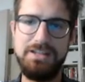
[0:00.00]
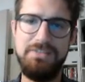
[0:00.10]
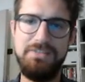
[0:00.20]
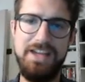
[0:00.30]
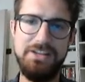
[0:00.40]

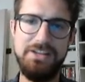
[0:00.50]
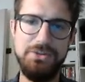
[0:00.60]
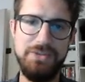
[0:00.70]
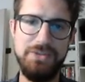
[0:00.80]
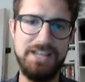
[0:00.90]

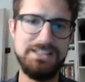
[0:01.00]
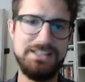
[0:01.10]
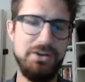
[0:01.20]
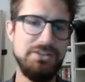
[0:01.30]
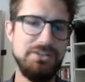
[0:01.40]
value that's
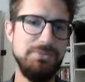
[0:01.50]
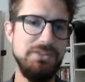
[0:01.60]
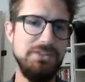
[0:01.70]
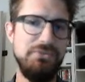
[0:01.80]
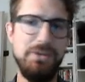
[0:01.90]
going to
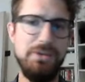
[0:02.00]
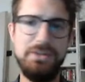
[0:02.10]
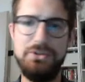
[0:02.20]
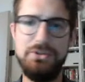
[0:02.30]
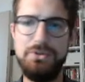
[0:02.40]
be very
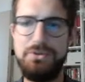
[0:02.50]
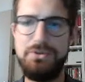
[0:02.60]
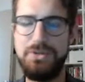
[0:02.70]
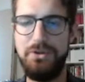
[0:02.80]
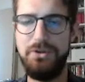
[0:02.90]
good
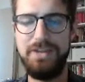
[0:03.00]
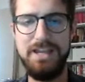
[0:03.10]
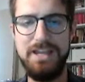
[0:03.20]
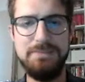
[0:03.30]
through the whole game.